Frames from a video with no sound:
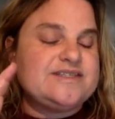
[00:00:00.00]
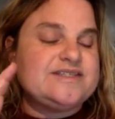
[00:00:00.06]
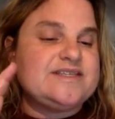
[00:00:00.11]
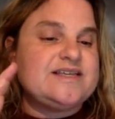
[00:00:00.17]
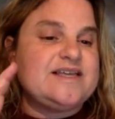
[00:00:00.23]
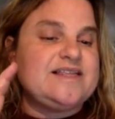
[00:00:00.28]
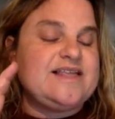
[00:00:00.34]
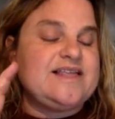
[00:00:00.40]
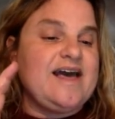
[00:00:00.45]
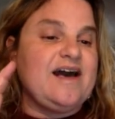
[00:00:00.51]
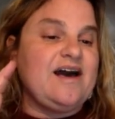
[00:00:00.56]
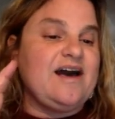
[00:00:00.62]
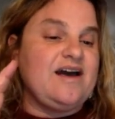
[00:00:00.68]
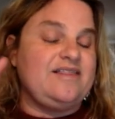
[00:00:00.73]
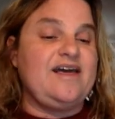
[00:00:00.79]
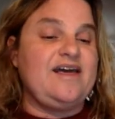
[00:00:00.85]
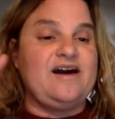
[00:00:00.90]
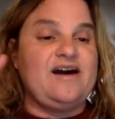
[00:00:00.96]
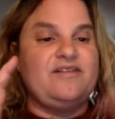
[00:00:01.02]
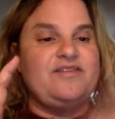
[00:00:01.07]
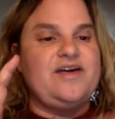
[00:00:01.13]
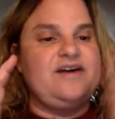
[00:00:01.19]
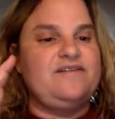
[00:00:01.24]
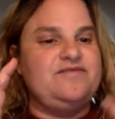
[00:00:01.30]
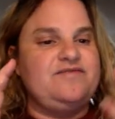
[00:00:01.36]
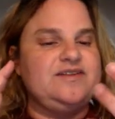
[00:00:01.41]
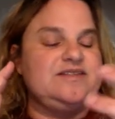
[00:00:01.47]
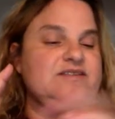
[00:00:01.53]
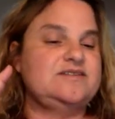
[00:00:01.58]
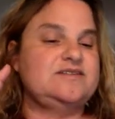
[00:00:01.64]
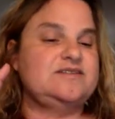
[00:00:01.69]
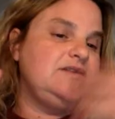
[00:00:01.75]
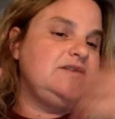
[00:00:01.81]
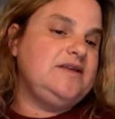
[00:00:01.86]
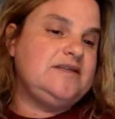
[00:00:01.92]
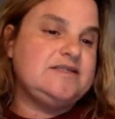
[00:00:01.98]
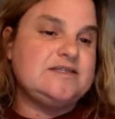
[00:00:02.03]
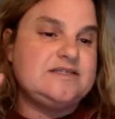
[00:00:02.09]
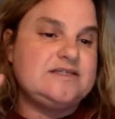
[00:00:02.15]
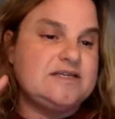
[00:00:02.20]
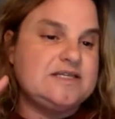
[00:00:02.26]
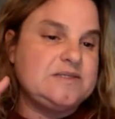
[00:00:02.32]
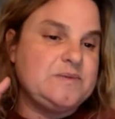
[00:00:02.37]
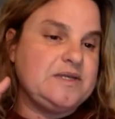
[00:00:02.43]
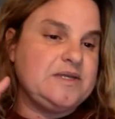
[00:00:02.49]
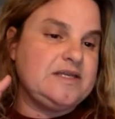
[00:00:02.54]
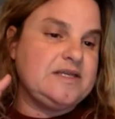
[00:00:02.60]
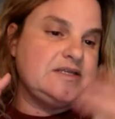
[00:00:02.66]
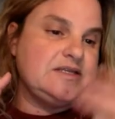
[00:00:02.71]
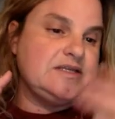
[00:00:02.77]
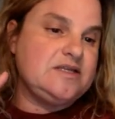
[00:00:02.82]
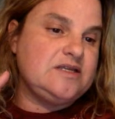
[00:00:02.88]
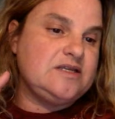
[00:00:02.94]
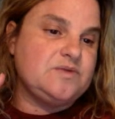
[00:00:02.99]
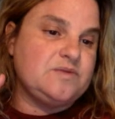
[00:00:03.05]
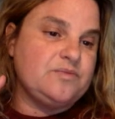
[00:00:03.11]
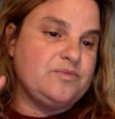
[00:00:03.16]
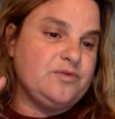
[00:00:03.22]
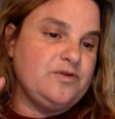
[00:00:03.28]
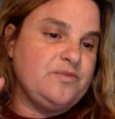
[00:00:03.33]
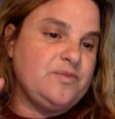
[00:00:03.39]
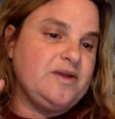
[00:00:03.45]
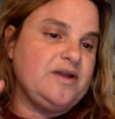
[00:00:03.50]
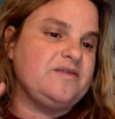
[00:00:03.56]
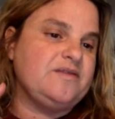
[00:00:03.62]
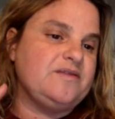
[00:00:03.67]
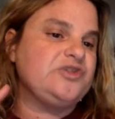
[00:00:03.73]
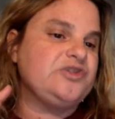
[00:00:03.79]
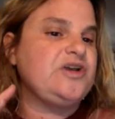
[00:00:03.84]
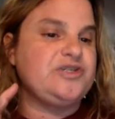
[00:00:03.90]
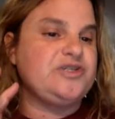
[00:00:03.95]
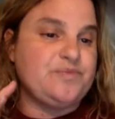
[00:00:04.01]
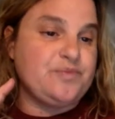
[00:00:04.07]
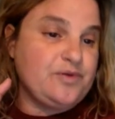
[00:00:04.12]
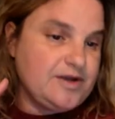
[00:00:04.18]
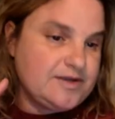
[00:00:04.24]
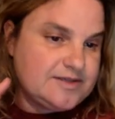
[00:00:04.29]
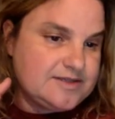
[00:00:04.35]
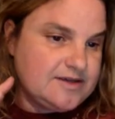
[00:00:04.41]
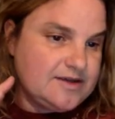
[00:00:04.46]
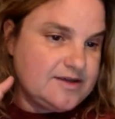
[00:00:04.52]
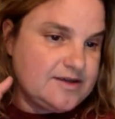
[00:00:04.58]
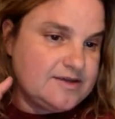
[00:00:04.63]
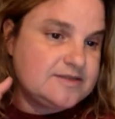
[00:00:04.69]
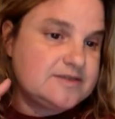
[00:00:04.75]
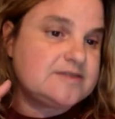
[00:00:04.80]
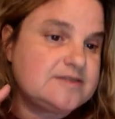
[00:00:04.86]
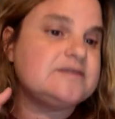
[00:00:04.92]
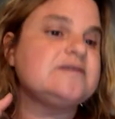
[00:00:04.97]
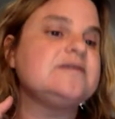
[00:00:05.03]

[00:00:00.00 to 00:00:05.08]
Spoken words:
and how that fits into the needs assessment and continuous improvement and the change process,